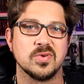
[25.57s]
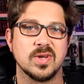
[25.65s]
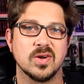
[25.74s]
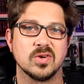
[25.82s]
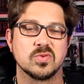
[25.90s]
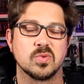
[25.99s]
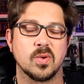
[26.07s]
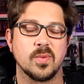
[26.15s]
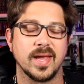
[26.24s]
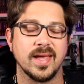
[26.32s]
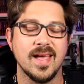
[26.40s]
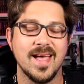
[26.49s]
2 years where
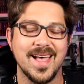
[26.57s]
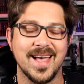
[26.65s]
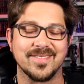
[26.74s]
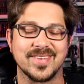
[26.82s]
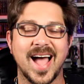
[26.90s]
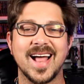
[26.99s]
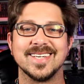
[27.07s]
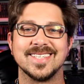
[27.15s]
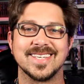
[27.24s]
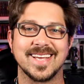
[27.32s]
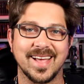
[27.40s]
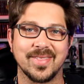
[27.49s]
we have gotten
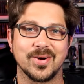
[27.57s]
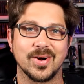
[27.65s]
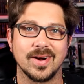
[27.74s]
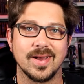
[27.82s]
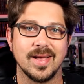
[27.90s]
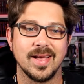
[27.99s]
together